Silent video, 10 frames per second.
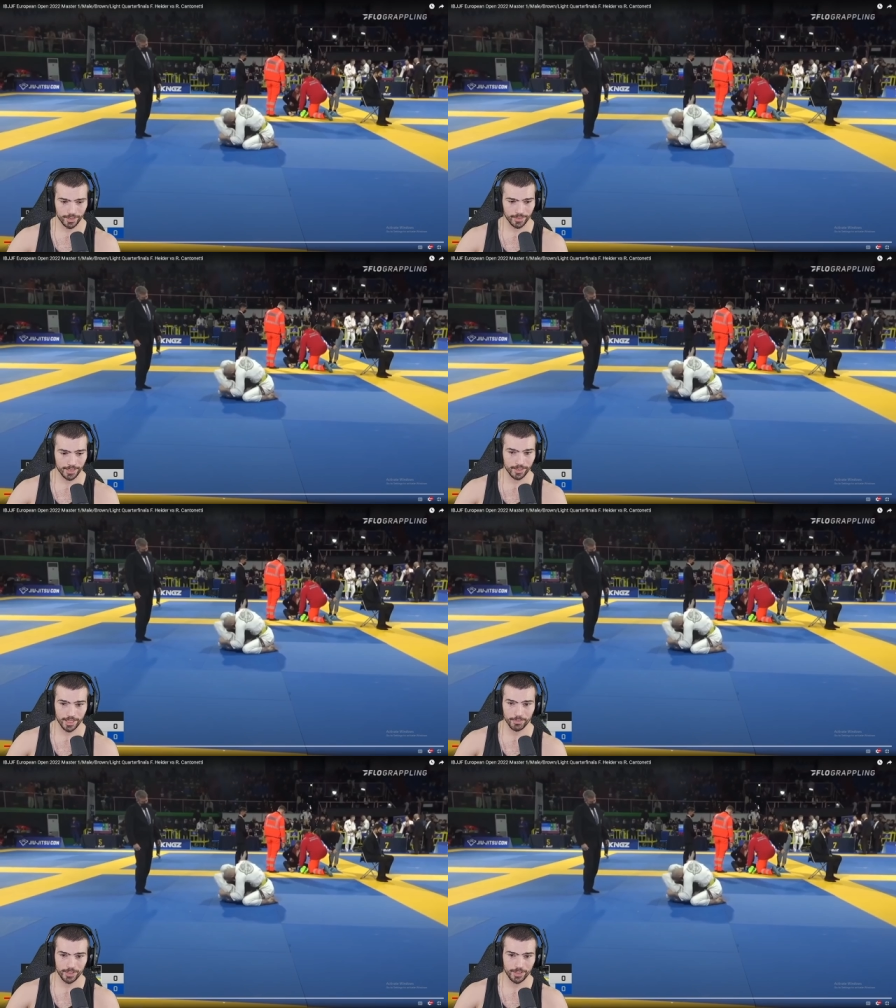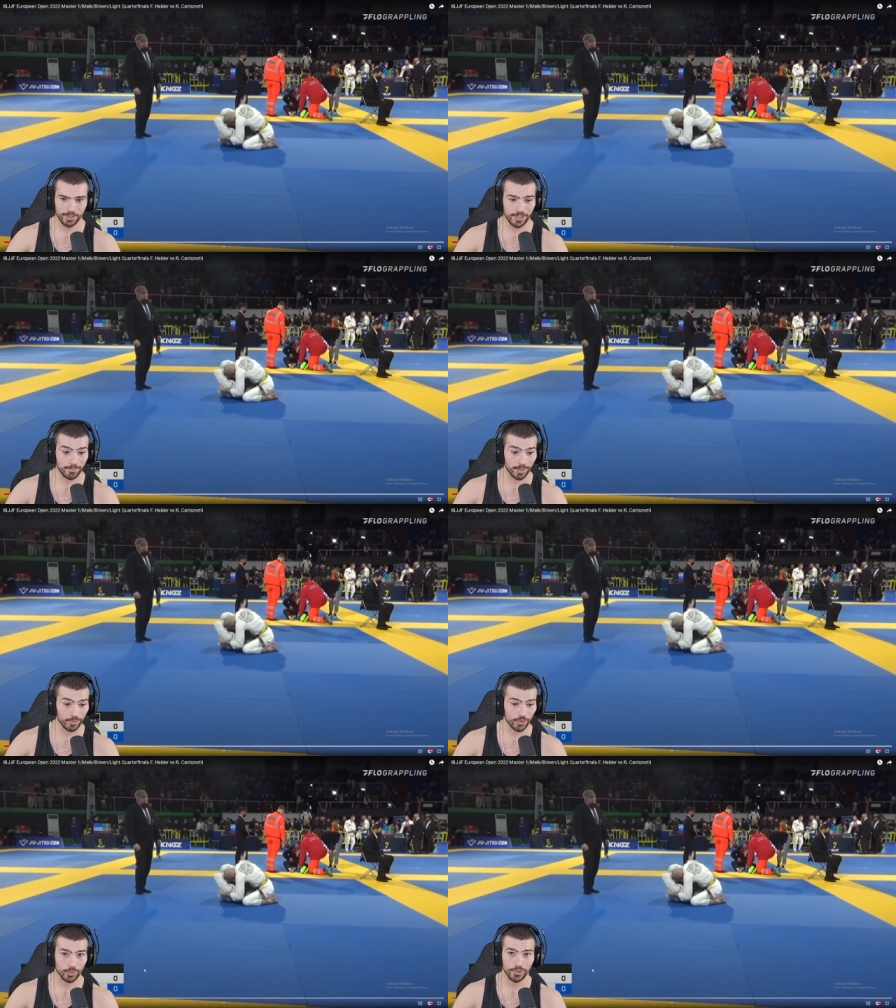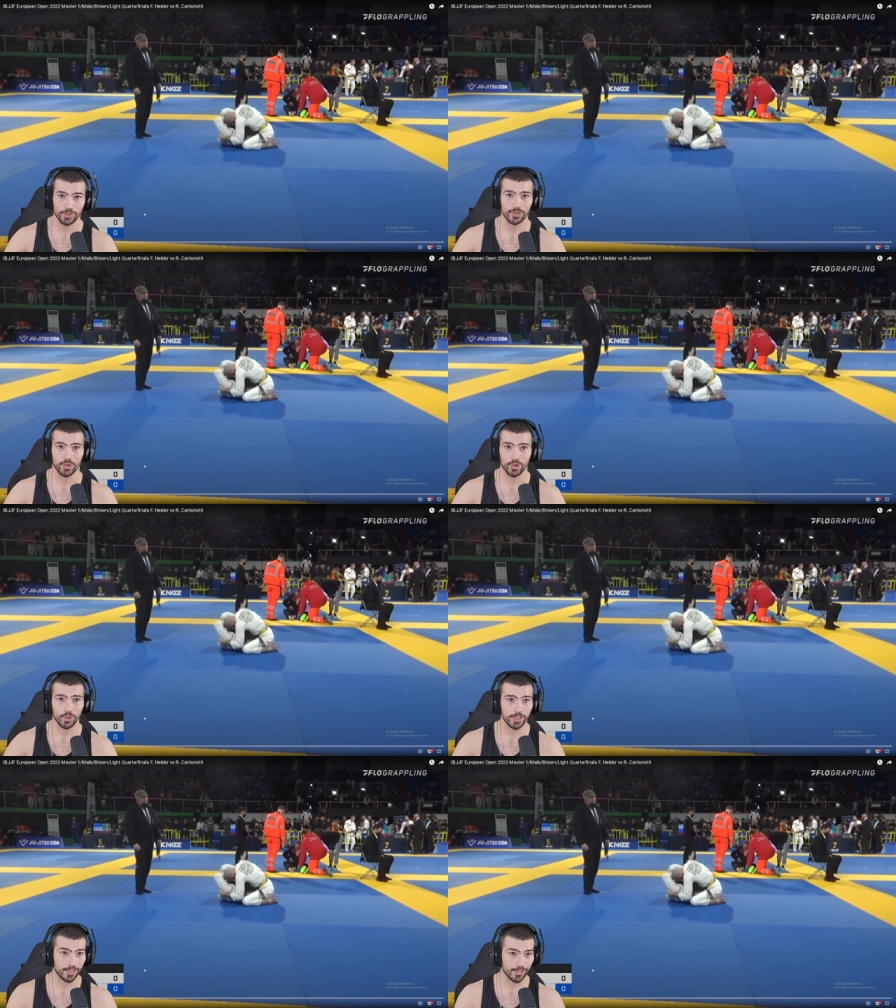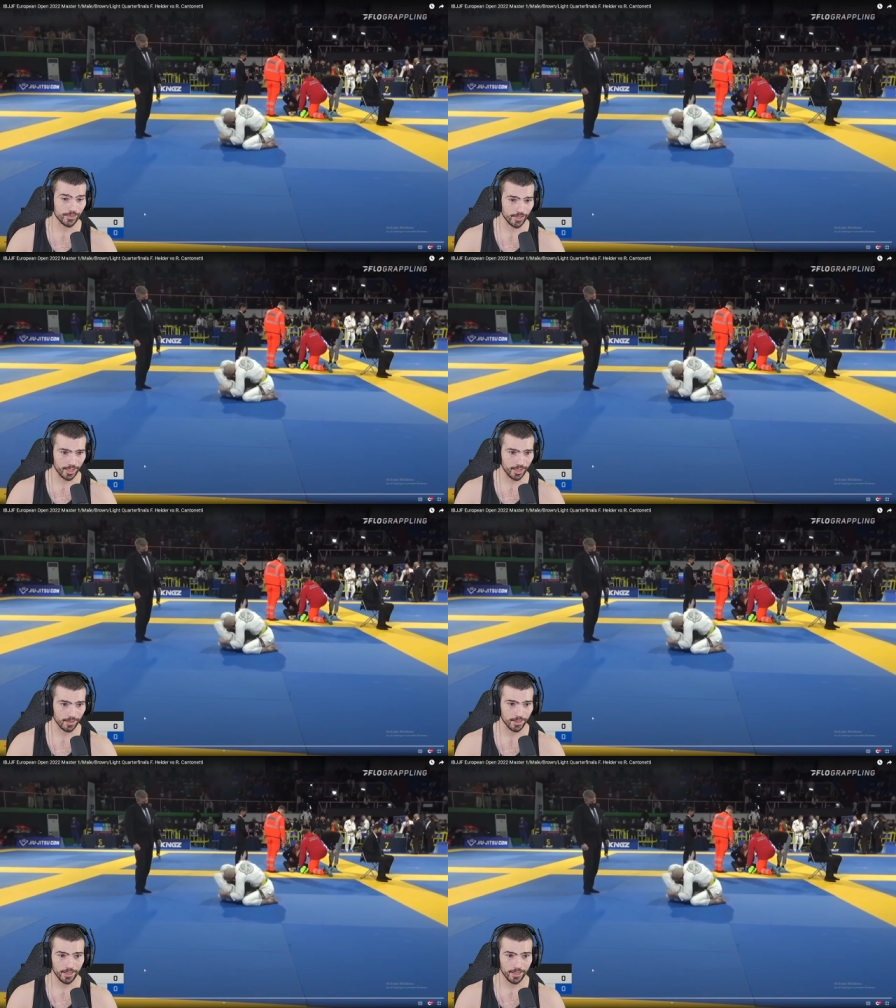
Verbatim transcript: I, I run into the same thing with George. It's all he does in the gi.